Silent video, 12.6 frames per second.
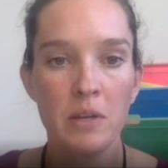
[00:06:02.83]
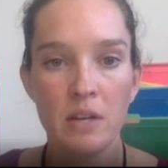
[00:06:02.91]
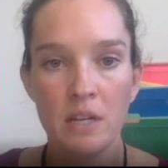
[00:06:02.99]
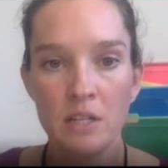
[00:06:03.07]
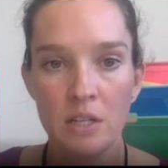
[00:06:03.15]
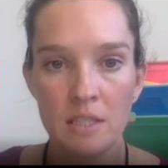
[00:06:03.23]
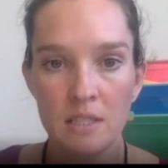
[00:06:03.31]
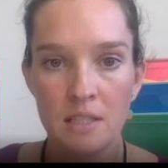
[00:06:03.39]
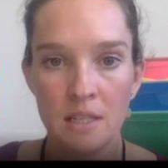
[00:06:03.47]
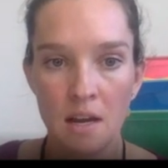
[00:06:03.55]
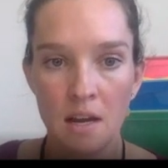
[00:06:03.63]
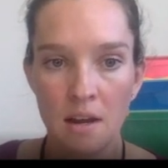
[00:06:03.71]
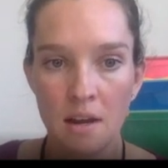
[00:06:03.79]
each
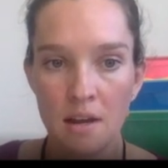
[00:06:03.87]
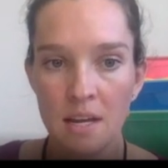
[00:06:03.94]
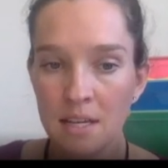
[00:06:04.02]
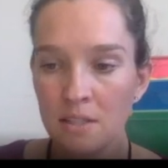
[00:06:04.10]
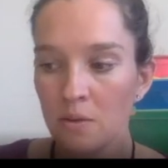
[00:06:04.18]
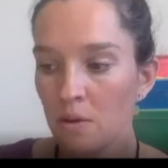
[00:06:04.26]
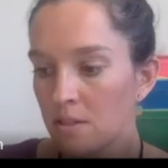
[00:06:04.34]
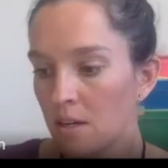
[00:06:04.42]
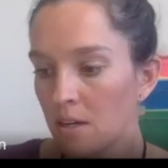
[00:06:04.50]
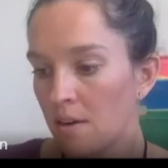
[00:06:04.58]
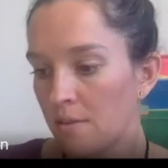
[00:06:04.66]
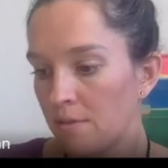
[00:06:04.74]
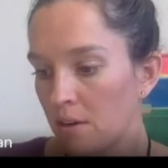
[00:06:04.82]
is or is
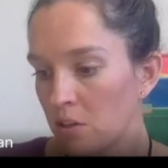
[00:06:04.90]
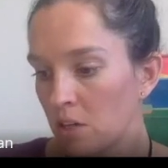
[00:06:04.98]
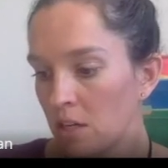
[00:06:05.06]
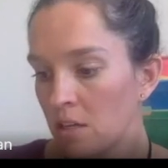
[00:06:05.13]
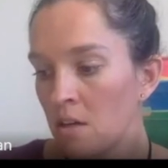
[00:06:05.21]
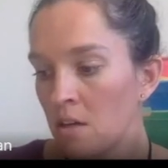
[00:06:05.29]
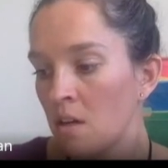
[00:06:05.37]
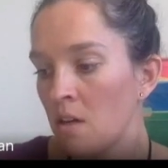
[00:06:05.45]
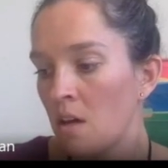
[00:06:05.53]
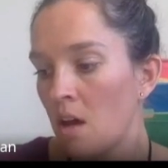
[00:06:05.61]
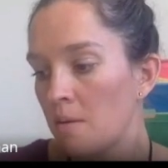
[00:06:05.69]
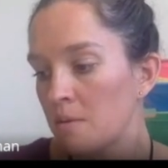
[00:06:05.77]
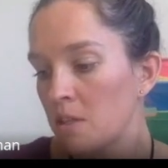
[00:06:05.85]
not a function.
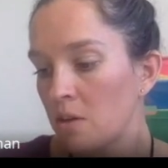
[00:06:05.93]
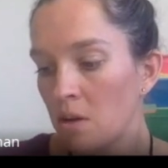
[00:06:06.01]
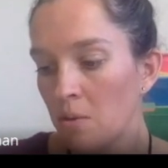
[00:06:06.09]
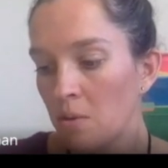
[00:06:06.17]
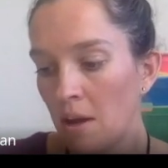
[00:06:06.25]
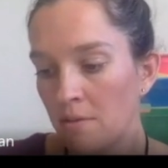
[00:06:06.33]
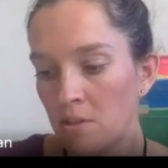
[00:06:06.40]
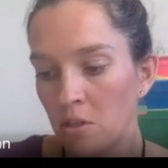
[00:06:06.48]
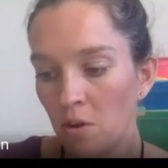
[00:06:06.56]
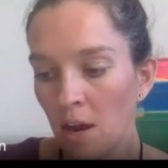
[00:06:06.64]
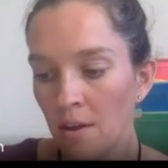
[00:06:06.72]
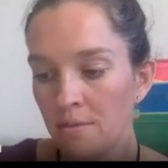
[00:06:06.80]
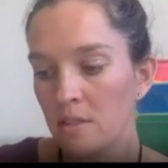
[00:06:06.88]
So here we have 2
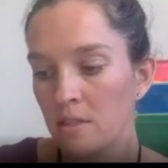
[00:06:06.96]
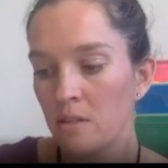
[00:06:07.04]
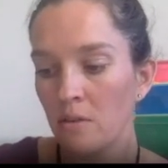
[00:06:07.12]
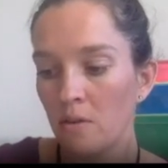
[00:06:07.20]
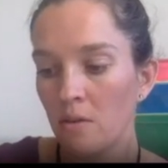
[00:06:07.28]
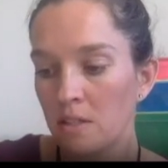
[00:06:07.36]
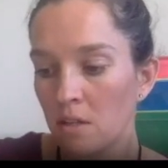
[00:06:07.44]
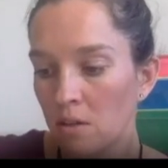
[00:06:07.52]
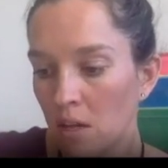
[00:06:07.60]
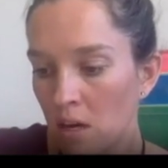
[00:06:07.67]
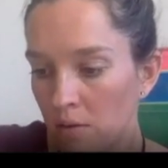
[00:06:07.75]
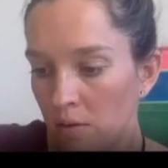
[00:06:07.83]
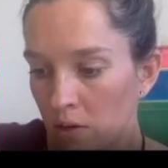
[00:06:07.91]
graphs. So let's look
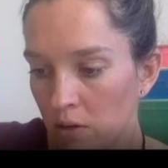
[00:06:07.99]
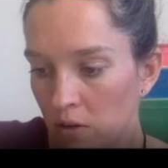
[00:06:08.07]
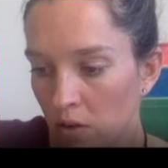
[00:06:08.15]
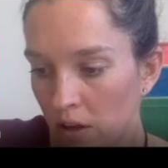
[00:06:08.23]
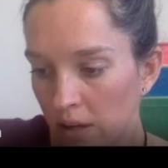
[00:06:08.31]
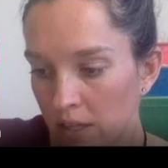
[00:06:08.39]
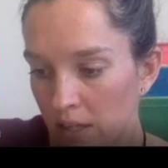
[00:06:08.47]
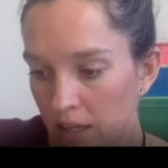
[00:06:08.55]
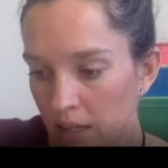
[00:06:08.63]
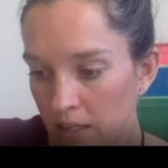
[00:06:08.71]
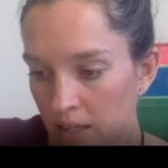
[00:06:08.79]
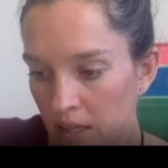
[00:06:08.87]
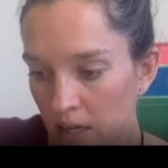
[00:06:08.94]
at our vertical line
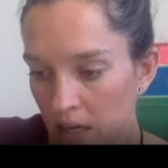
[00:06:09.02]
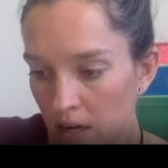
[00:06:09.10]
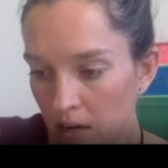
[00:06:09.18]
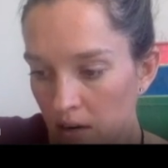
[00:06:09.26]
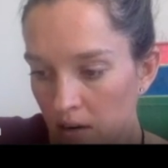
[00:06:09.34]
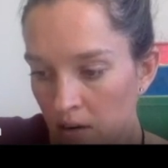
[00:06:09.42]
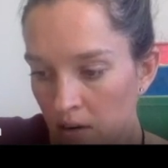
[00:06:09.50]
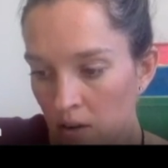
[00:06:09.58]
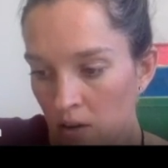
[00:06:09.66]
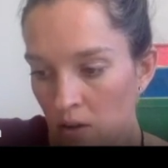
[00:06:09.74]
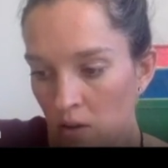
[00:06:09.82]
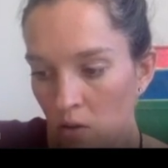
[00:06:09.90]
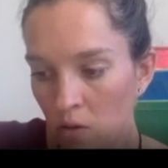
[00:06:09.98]
test here.
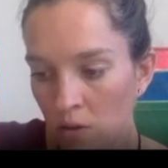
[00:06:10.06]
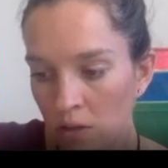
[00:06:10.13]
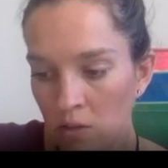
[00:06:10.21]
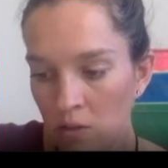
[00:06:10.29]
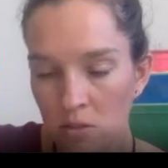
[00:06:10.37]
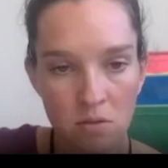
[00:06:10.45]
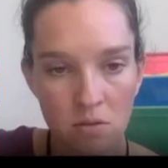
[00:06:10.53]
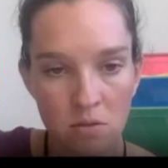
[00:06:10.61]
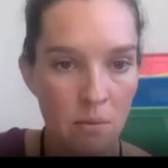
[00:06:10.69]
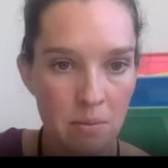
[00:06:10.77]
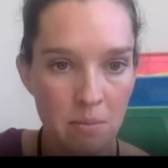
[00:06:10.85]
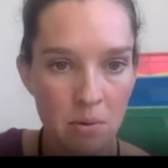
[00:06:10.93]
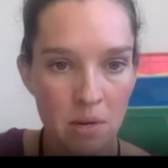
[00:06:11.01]
Only goes through that
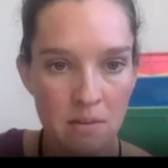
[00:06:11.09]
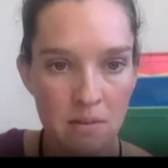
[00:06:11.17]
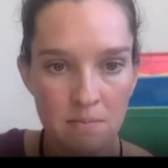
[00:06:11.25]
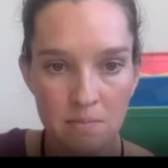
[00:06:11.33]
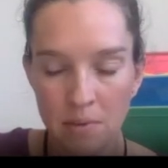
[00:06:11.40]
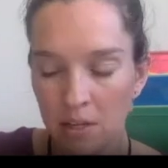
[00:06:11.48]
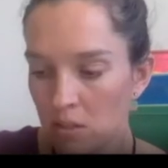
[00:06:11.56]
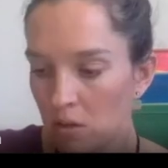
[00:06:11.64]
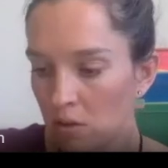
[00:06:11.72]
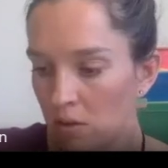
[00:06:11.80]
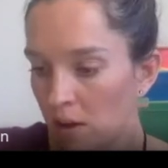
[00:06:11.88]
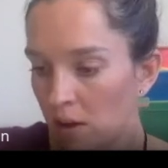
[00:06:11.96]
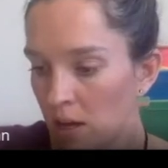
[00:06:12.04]
one point. That's
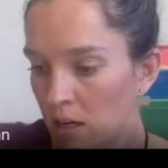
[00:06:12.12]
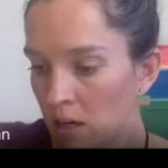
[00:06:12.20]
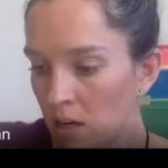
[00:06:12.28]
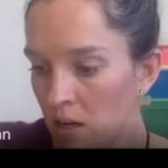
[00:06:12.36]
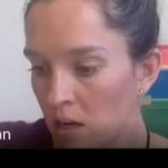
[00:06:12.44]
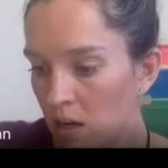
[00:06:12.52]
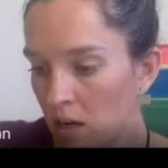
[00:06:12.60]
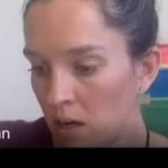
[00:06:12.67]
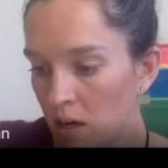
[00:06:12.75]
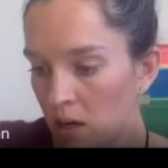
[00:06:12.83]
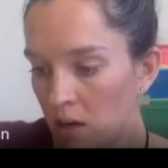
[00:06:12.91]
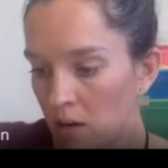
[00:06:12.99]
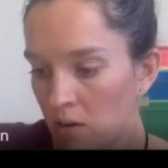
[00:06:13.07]
totally fine.
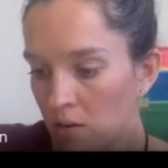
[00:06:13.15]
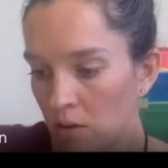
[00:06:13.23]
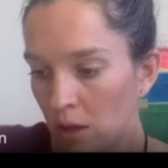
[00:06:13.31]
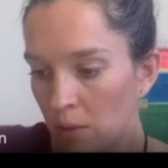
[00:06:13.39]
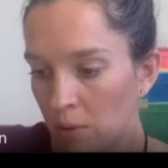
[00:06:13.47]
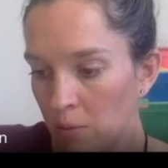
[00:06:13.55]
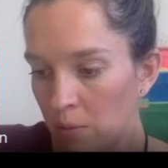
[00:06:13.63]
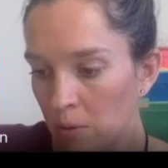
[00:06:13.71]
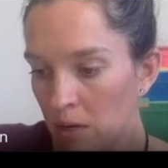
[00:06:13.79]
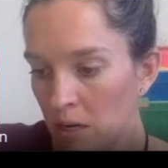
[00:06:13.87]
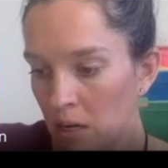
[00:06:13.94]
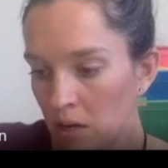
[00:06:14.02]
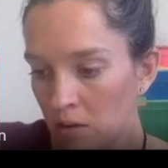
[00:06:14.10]
Here through that one
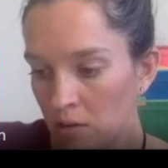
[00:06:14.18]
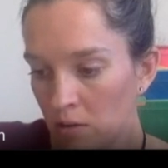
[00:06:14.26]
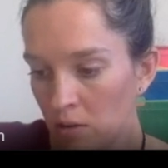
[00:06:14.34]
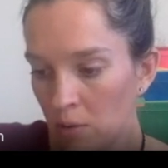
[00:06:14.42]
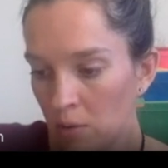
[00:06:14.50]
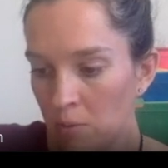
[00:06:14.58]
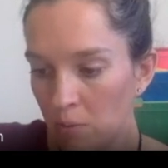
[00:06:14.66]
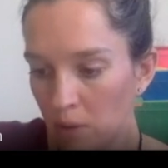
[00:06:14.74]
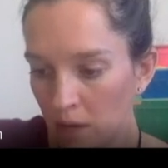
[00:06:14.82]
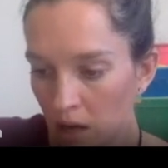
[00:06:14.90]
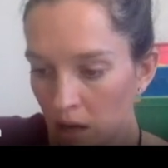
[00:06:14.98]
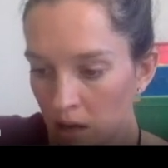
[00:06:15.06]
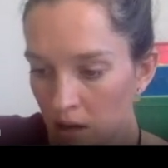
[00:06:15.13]
point, here through that one
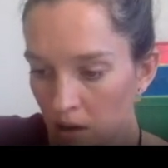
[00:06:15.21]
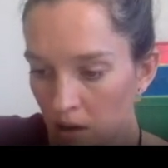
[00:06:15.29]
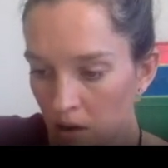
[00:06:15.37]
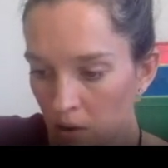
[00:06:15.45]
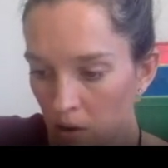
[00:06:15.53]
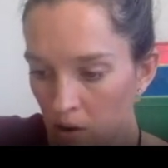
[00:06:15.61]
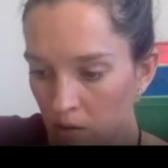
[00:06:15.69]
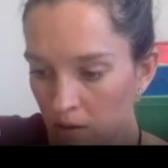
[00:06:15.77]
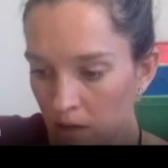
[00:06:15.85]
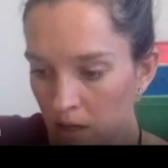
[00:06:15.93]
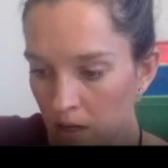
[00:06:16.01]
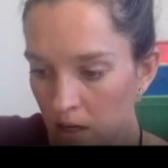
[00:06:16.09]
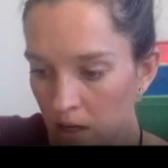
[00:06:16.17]
point. Uh-oh, over
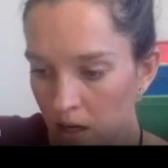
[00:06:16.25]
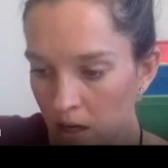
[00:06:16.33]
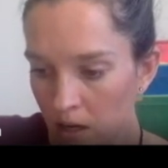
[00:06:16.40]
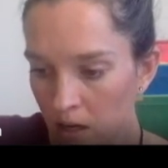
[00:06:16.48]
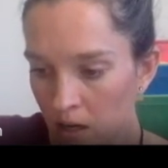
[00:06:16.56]
here,